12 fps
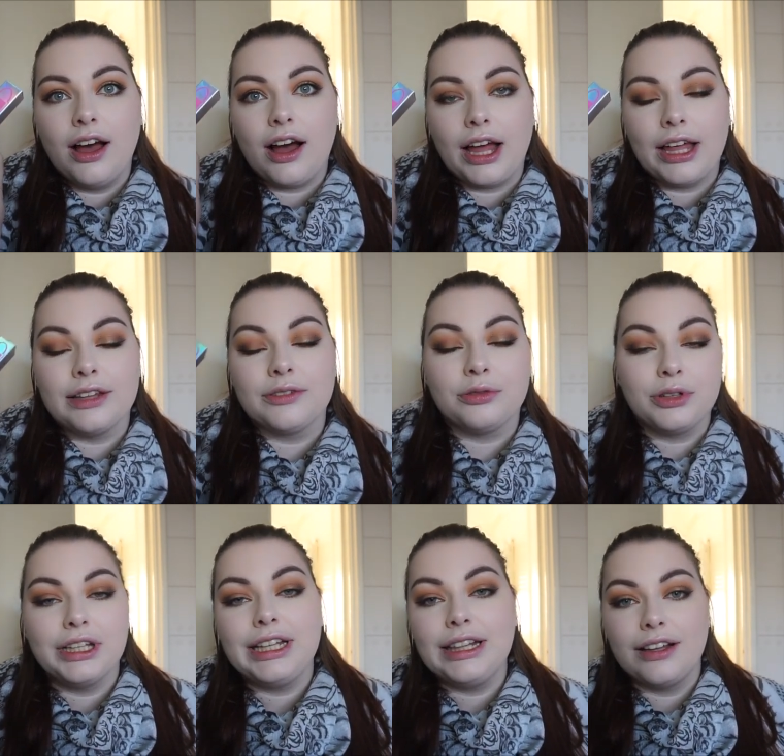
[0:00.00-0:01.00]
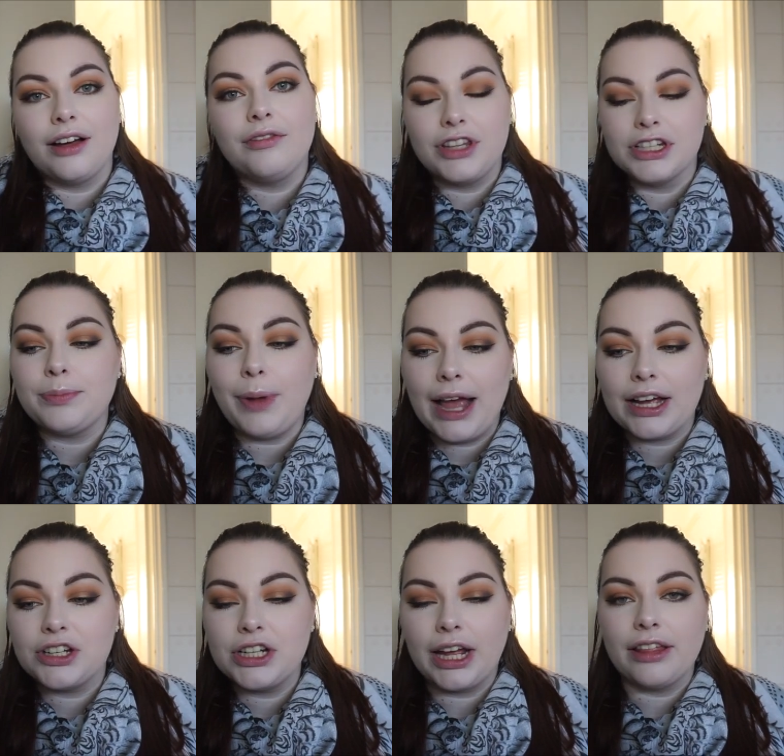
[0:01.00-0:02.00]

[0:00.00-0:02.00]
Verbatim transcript: I really love this packaging.